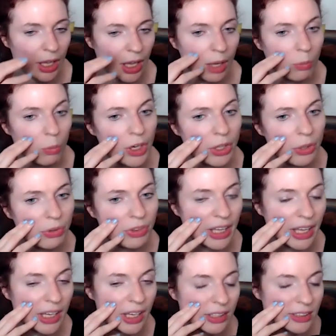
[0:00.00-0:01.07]
What do you
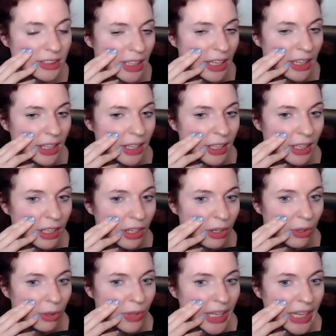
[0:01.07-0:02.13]
think? Because I think,
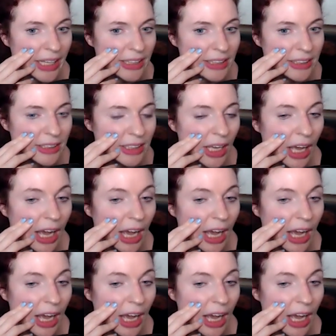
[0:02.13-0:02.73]
it's